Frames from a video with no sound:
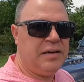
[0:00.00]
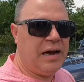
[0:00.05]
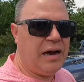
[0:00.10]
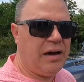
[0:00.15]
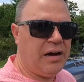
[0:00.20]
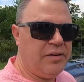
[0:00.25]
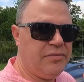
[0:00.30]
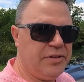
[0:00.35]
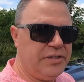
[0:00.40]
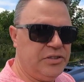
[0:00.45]

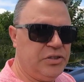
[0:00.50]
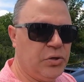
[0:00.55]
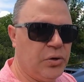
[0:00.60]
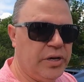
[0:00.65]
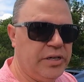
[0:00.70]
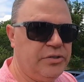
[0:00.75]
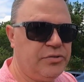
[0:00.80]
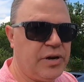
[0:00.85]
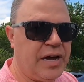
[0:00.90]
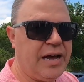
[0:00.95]
Now, I've
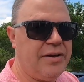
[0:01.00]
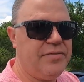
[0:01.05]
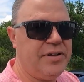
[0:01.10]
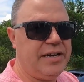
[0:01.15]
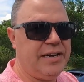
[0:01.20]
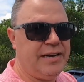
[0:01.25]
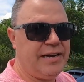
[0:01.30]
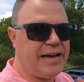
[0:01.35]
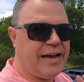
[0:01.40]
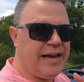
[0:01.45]
enjoyed
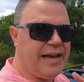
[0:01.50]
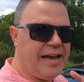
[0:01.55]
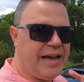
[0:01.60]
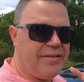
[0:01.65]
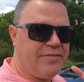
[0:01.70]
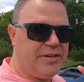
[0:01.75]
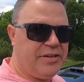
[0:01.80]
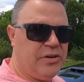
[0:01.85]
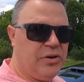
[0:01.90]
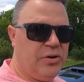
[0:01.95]
driving it. I
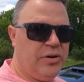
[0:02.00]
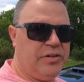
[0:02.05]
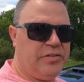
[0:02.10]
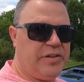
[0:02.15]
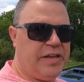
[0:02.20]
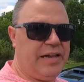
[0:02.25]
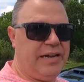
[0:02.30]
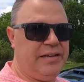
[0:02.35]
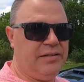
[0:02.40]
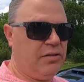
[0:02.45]
haven't
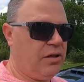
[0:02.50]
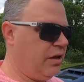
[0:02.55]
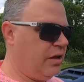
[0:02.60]
noticed any